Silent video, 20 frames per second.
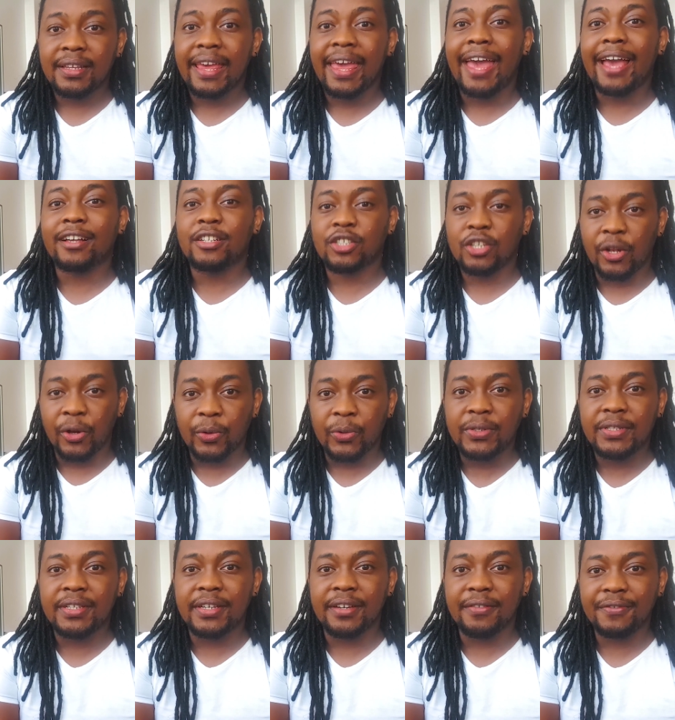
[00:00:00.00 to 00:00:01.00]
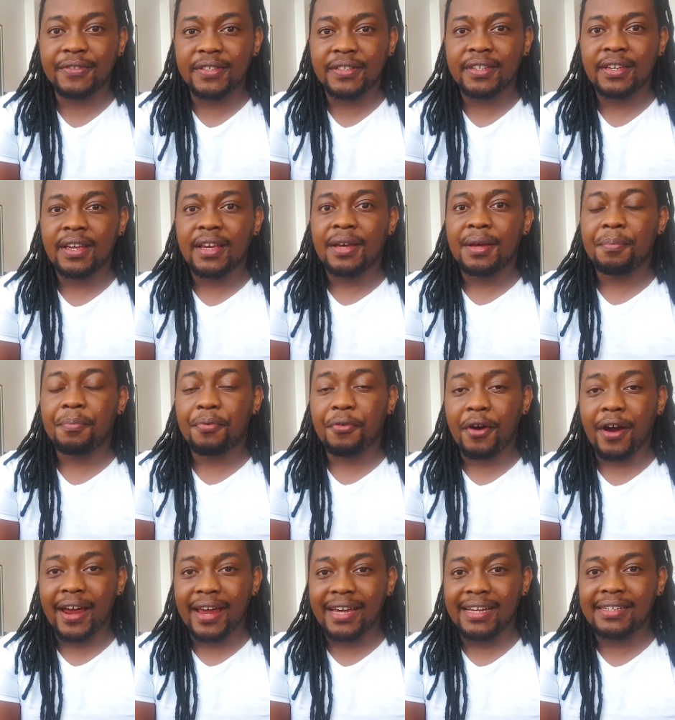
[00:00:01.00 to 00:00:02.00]
exclusives,
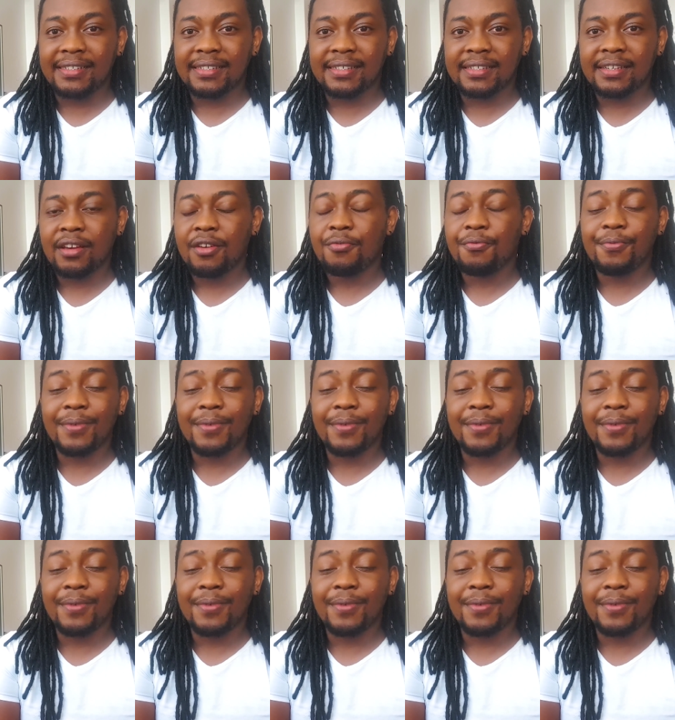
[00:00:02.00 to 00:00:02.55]
price,